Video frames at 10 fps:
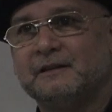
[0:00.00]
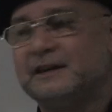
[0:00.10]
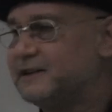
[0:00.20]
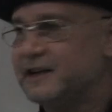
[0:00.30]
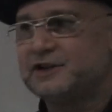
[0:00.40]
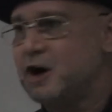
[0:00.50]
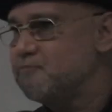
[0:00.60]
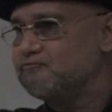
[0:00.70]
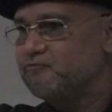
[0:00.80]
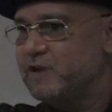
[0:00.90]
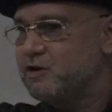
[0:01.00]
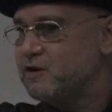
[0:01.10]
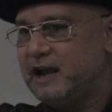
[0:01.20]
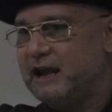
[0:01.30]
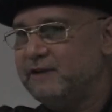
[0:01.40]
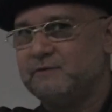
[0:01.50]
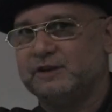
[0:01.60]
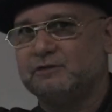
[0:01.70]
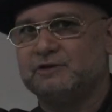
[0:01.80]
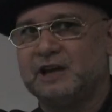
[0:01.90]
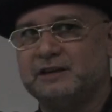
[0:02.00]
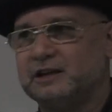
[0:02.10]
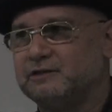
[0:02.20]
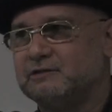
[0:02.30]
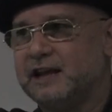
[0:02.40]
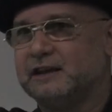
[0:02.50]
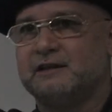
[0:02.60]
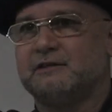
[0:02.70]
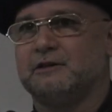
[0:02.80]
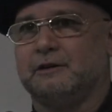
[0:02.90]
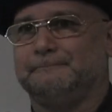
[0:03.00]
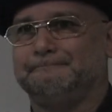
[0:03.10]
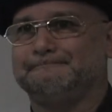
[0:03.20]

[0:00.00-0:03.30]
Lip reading: He says, no, we're going to have it with 2 judges. You like it or not.